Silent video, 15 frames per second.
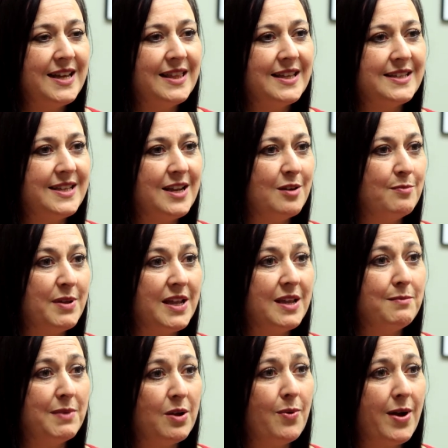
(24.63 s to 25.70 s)
This therapy
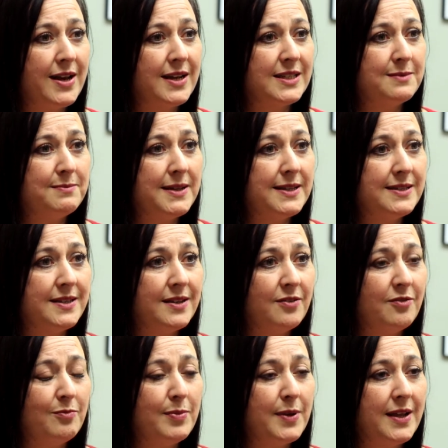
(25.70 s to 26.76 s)
can be quite
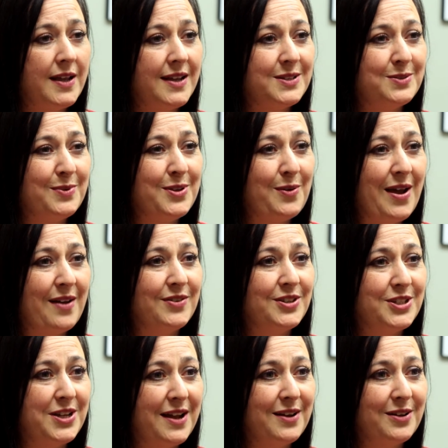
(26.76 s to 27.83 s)
expensive because when you have a
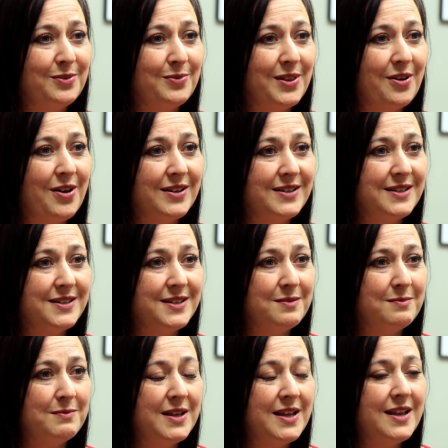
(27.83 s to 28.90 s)
child with
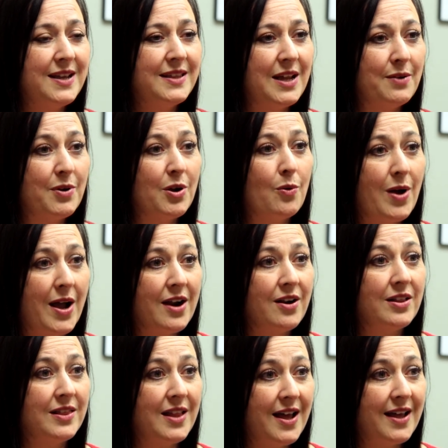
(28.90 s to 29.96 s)
autism, they require
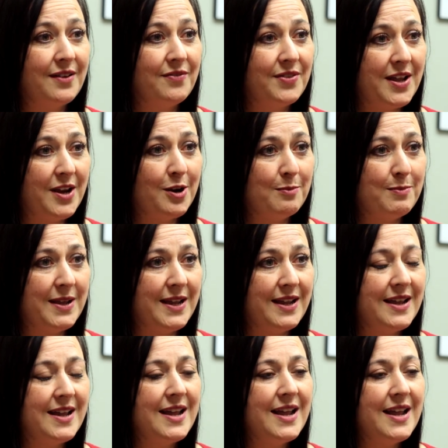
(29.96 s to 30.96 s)
a lot of therapy.